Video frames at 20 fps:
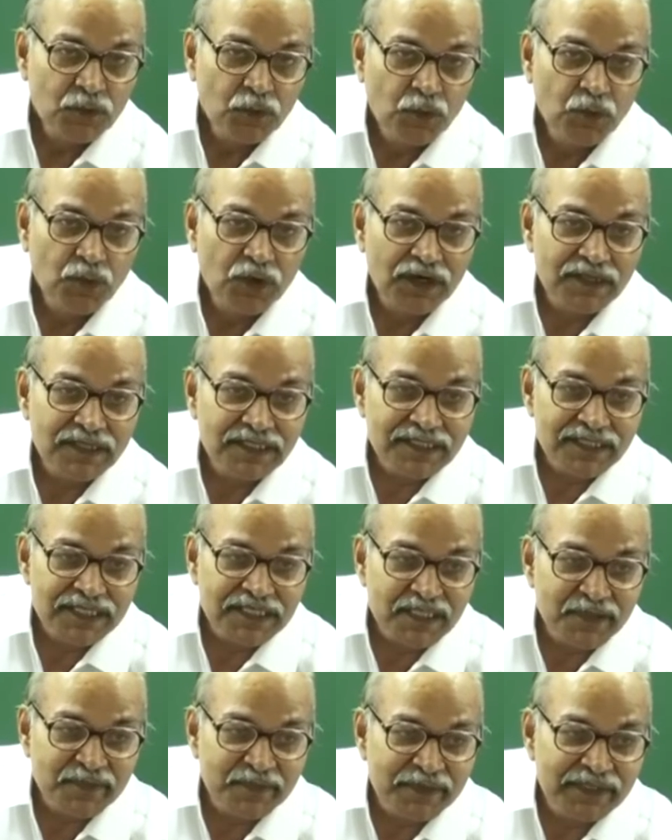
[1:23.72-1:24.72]
what is
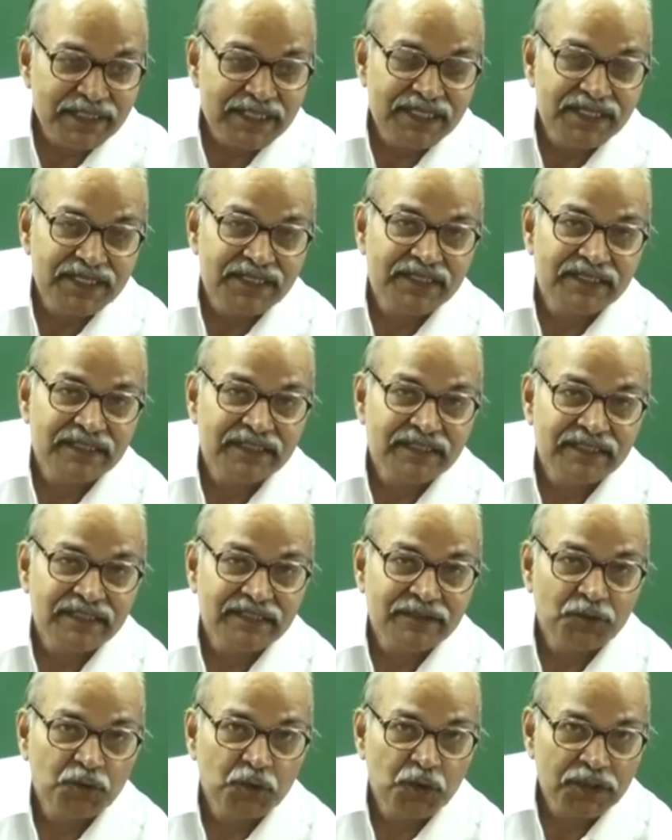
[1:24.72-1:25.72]
its
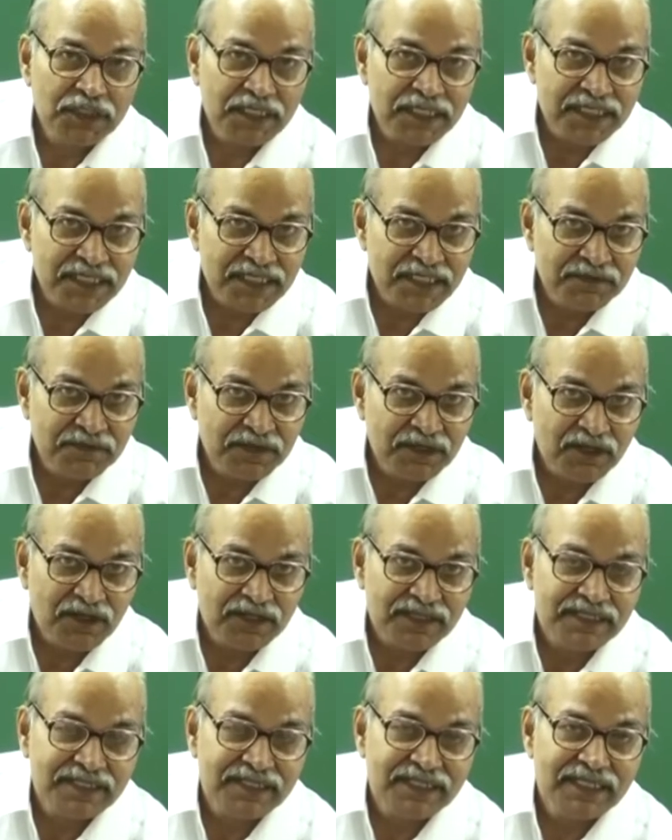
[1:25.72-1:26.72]
position, what is its
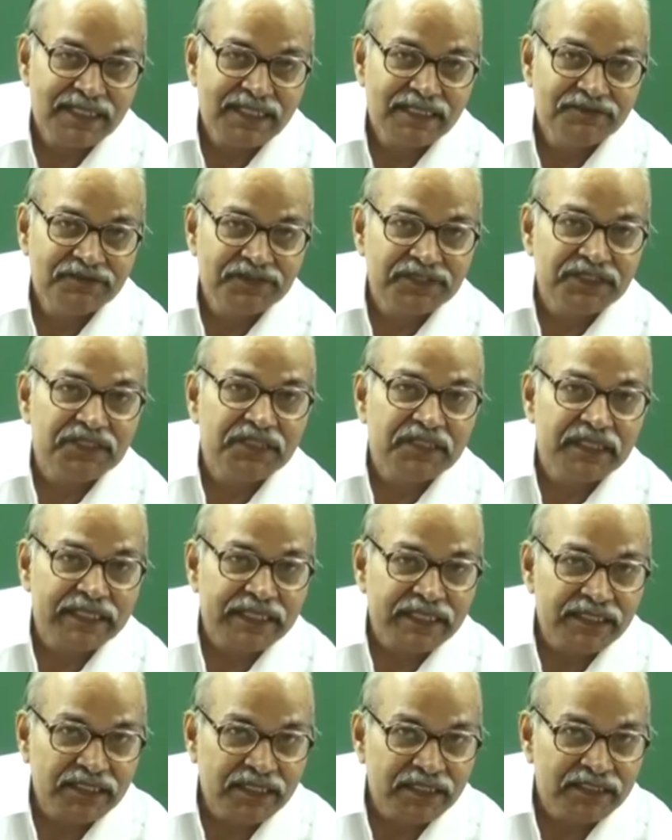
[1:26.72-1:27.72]
velocity, which
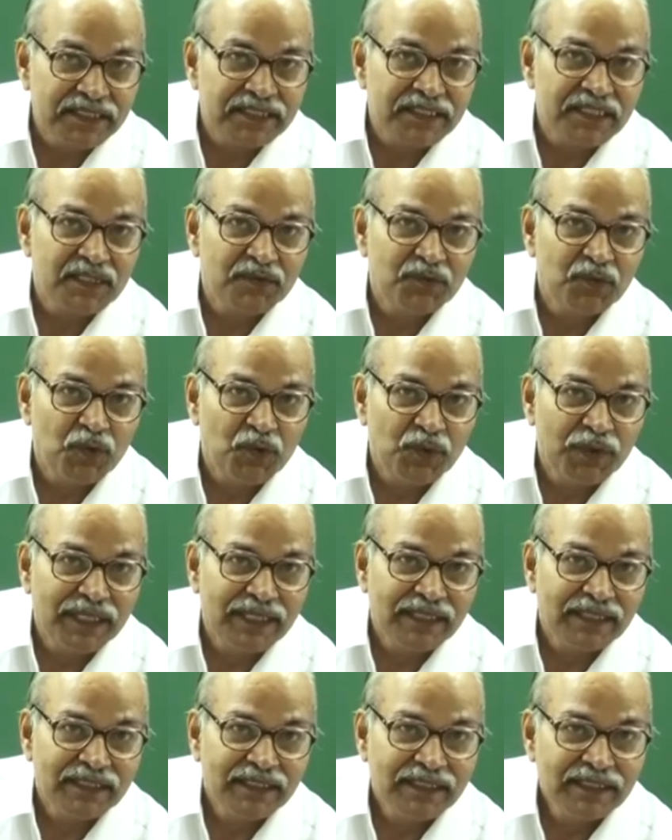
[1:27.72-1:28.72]
direction it is
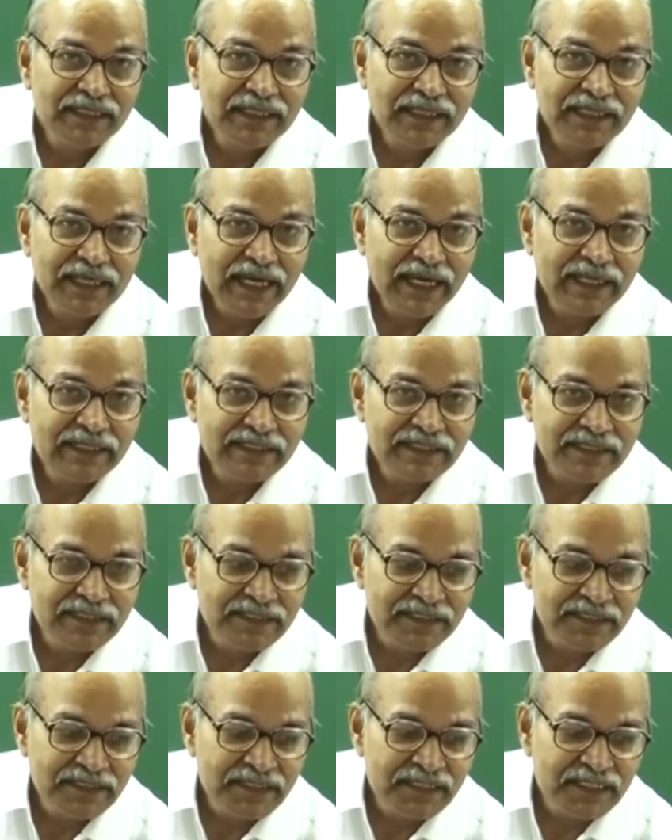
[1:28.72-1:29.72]
moving, and
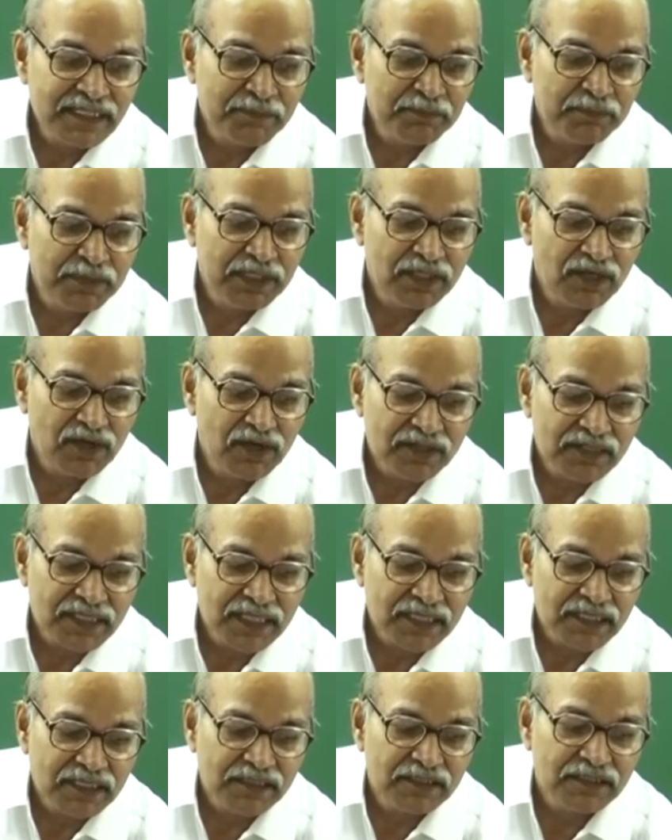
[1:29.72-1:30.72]
since it is a
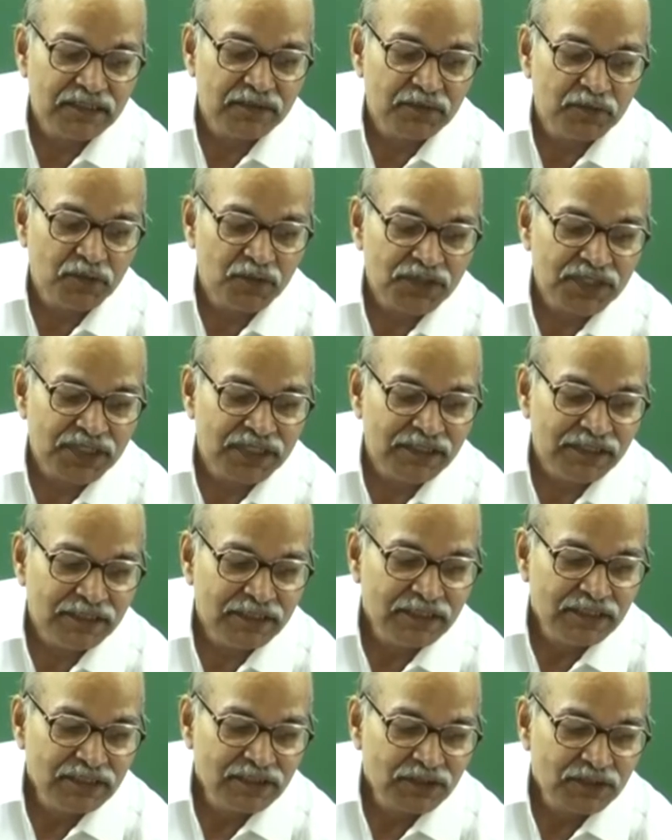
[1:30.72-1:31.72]
periodic
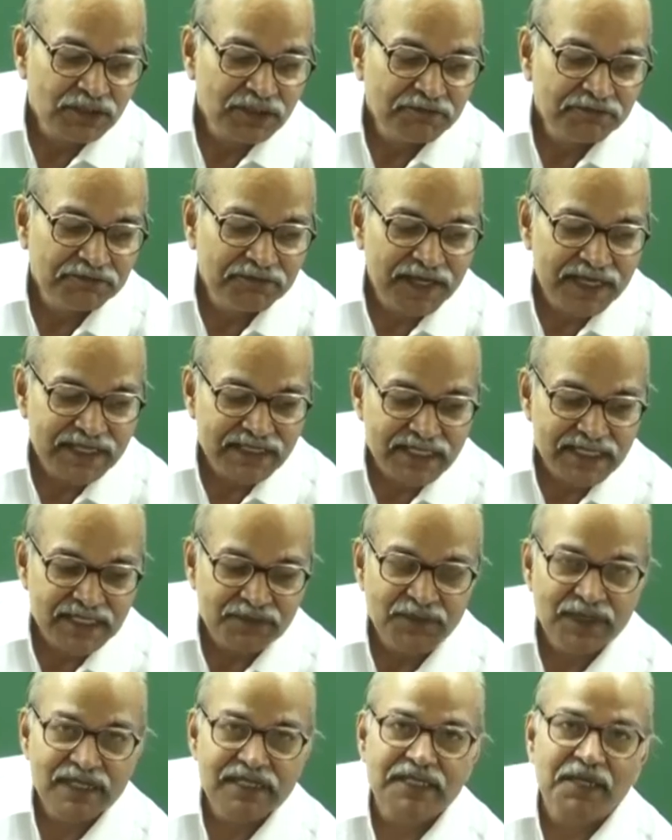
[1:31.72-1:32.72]
motion, so the
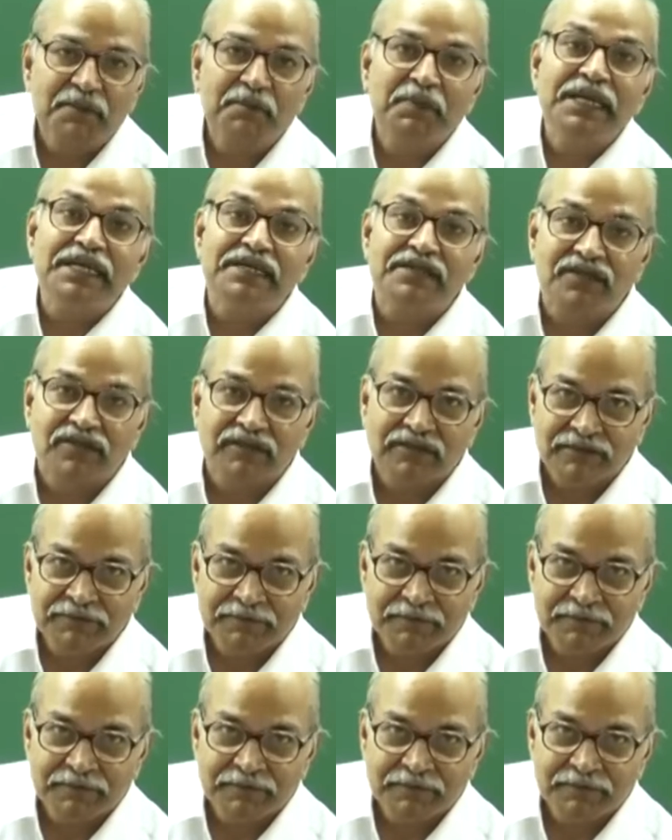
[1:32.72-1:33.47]
phases will repeat.